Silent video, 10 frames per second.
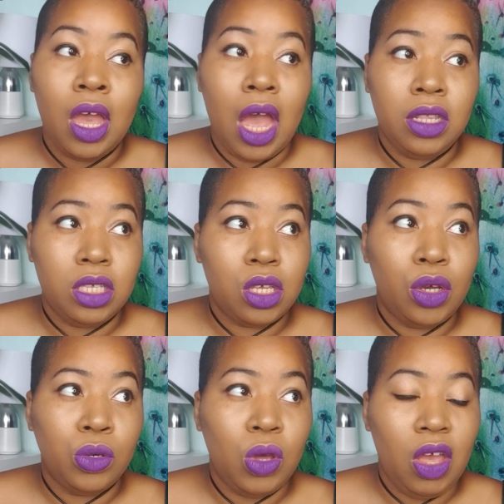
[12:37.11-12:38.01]
And
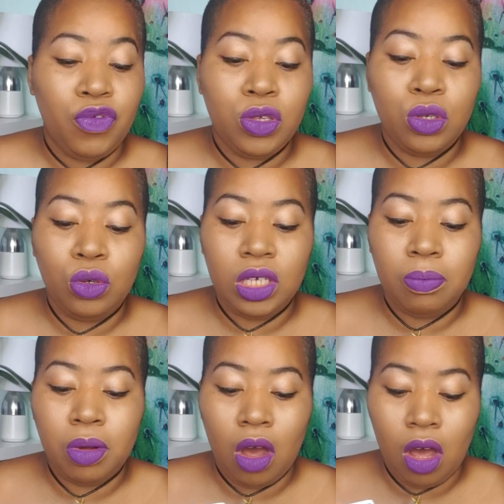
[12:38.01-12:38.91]
so if you
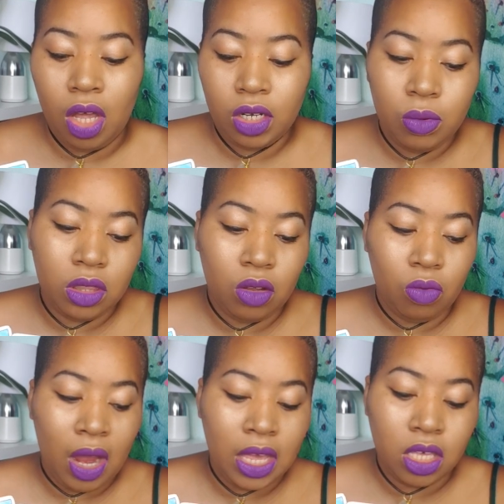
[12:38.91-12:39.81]
can partner with the
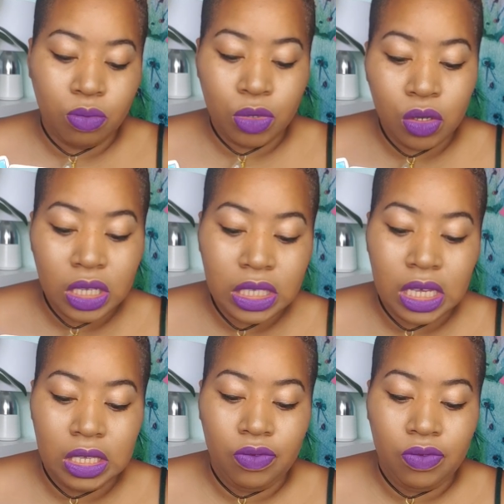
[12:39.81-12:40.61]
right communities,